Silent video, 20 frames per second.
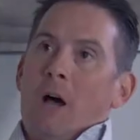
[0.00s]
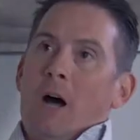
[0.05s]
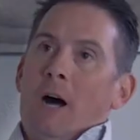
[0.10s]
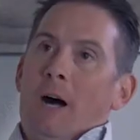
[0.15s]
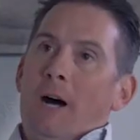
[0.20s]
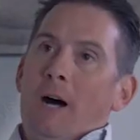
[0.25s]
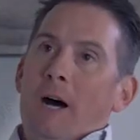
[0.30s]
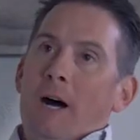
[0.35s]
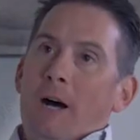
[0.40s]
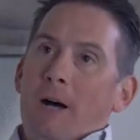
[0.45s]

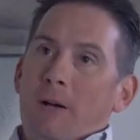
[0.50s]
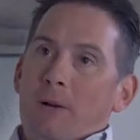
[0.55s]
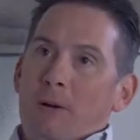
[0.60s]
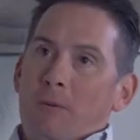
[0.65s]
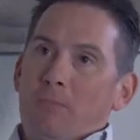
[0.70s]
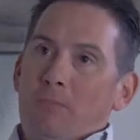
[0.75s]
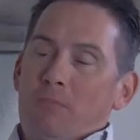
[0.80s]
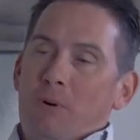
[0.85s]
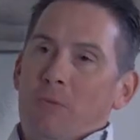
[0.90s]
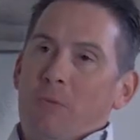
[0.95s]
Uh,
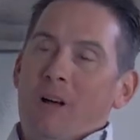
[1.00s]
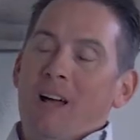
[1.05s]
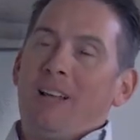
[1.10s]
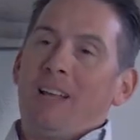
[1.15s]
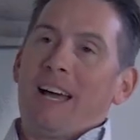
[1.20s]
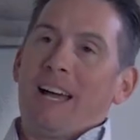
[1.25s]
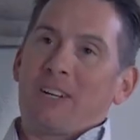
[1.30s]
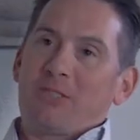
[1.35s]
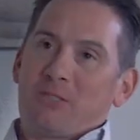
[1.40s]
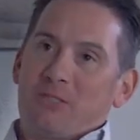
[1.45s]

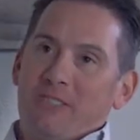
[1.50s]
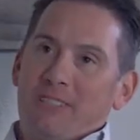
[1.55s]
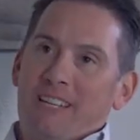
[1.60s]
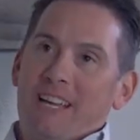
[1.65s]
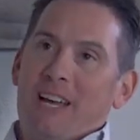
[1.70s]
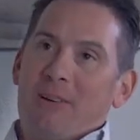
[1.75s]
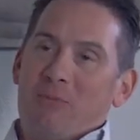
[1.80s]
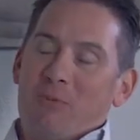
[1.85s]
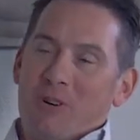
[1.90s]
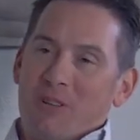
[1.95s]
well, actually,
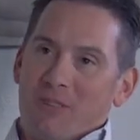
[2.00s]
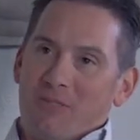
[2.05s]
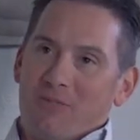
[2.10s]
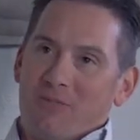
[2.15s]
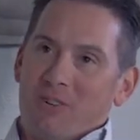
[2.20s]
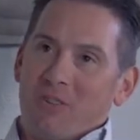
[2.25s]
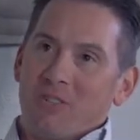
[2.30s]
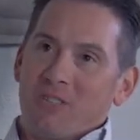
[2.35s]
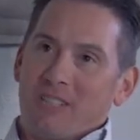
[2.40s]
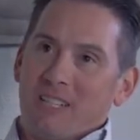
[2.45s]
yeah, one of the
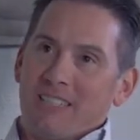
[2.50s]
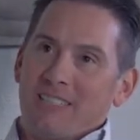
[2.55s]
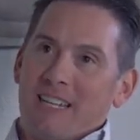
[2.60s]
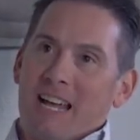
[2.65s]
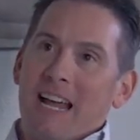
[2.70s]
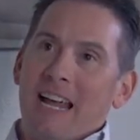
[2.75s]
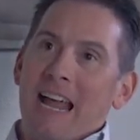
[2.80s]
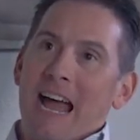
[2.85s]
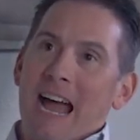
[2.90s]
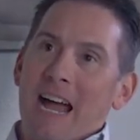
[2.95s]
first things,
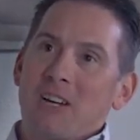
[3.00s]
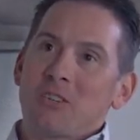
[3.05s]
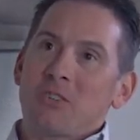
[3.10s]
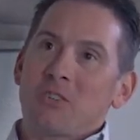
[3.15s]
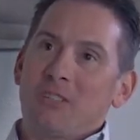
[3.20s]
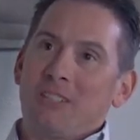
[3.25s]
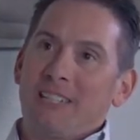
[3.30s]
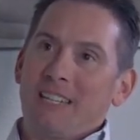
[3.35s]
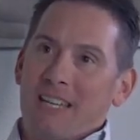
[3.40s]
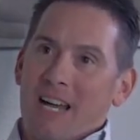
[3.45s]
I
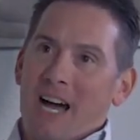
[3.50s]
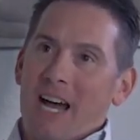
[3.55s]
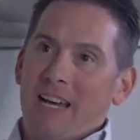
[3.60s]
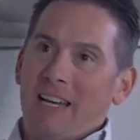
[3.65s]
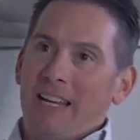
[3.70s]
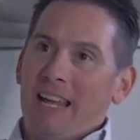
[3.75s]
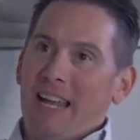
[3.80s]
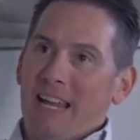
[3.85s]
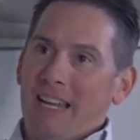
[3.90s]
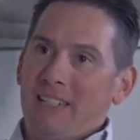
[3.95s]
actually
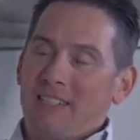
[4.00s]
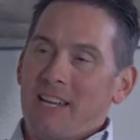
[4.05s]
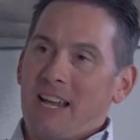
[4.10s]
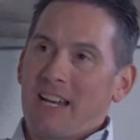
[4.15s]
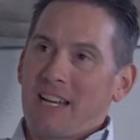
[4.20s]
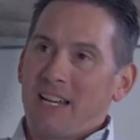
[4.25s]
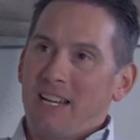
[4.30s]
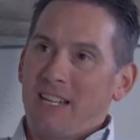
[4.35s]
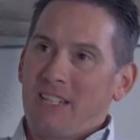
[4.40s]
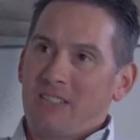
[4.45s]
got a
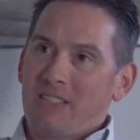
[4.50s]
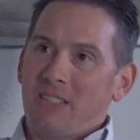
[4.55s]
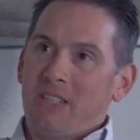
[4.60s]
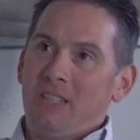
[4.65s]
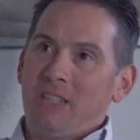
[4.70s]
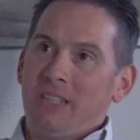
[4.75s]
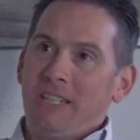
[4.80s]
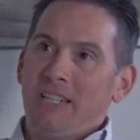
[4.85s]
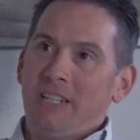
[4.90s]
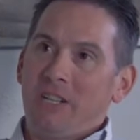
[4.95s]
Technics
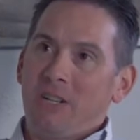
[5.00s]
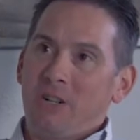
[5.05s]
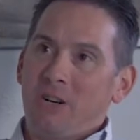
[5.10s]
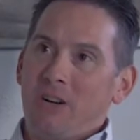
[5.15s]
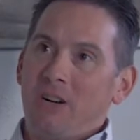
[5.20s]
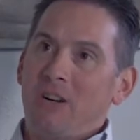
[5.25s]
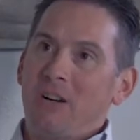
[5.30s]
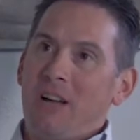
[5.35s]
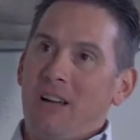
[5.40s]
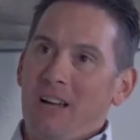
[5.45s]

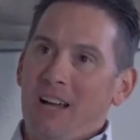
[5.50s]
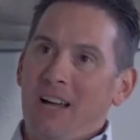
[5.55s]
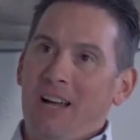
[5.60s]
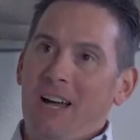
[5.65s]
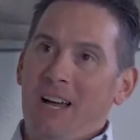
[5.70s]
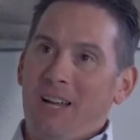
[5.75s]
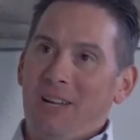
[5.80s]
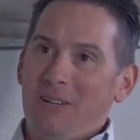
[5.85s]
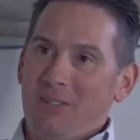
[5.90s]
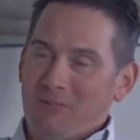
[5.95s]
linear
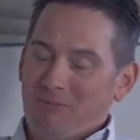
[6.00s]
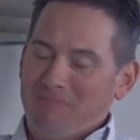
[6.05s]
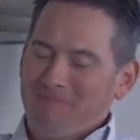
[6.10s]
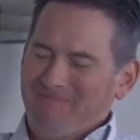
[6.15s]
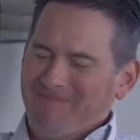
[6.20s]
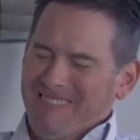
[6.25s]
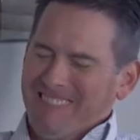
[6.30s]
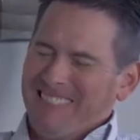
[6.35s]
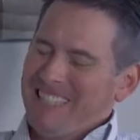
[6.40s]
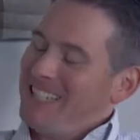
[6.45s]
uh,
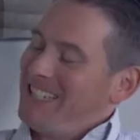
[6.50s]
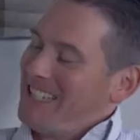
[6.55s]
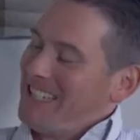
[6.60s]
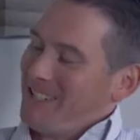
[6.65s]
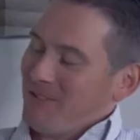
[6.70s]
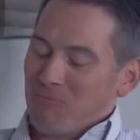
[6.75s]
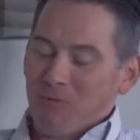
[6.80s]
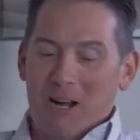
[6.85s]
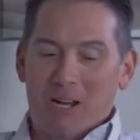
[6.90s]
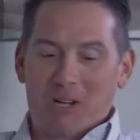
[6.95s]

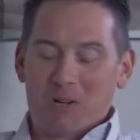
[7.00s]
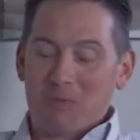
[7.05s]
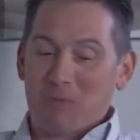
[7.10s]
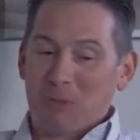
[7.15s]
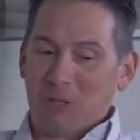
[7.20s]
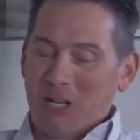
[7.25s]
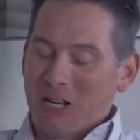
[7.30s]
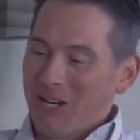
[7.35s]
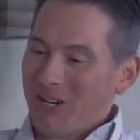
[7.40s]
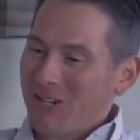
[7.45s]
record
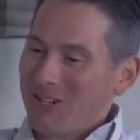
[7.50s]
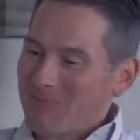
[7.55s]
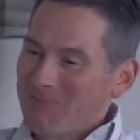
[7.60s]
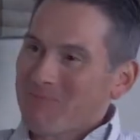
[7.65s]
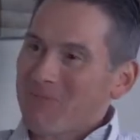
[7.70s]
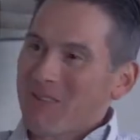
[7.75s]
player.